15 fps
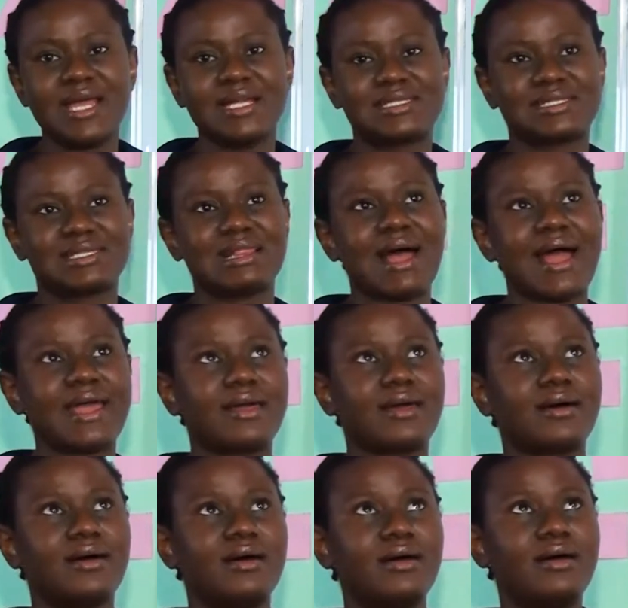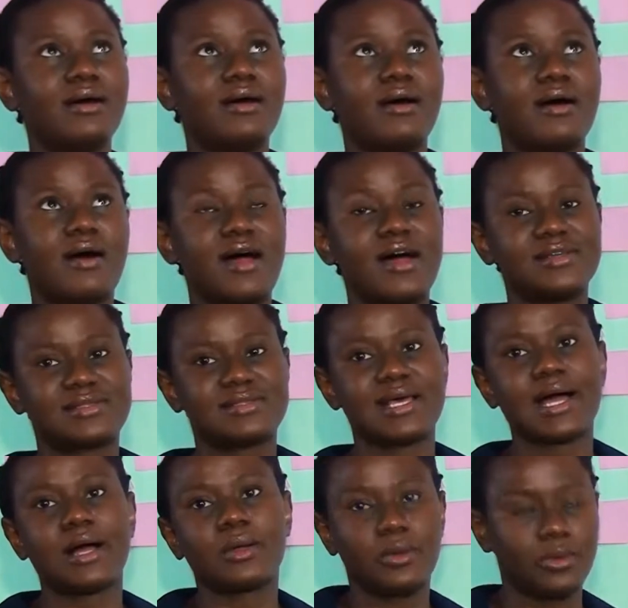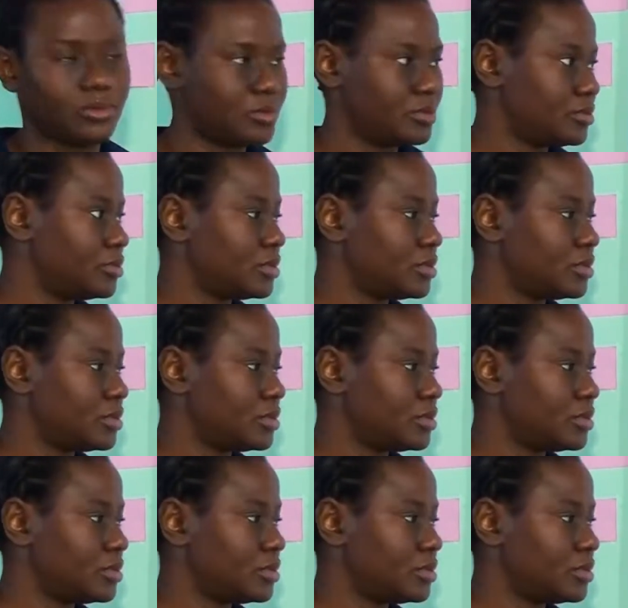it's like a circle,